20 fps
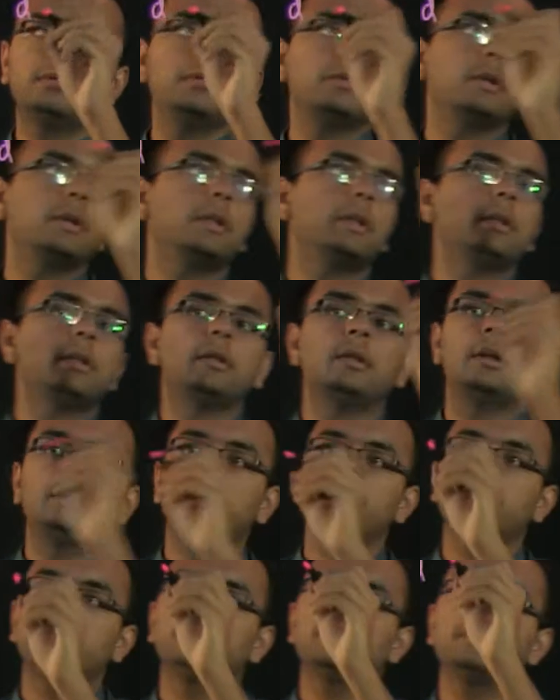and
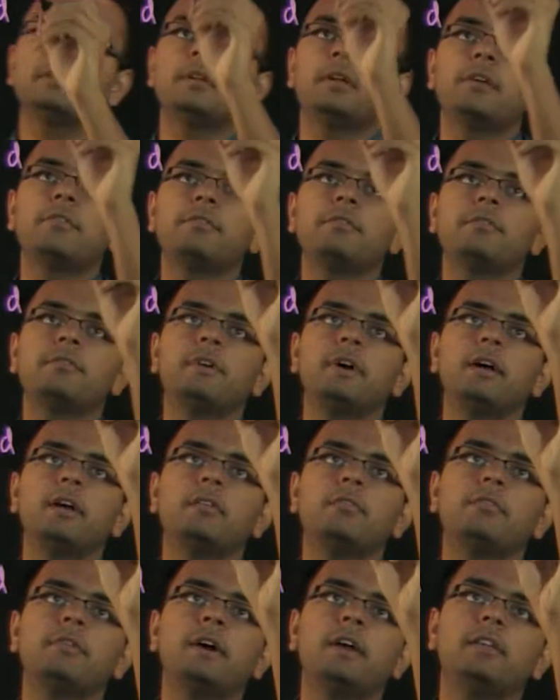let's say that
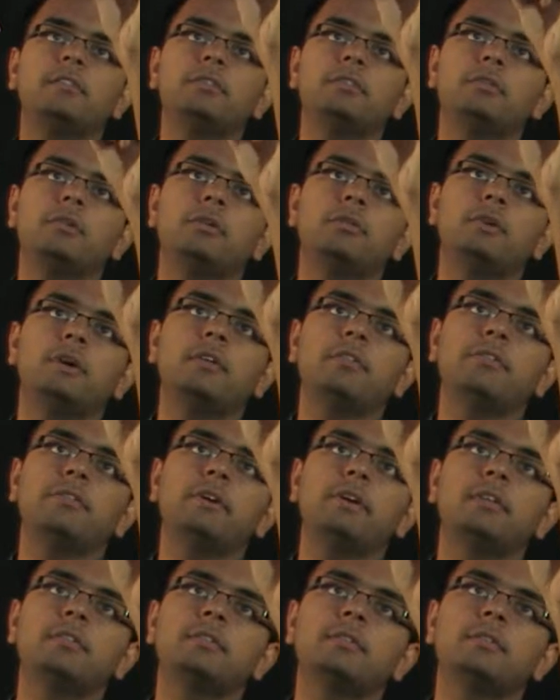y is equal to
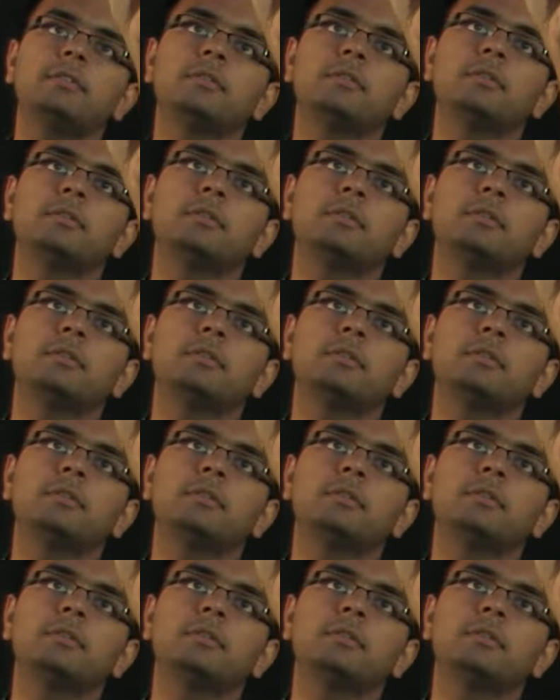fx.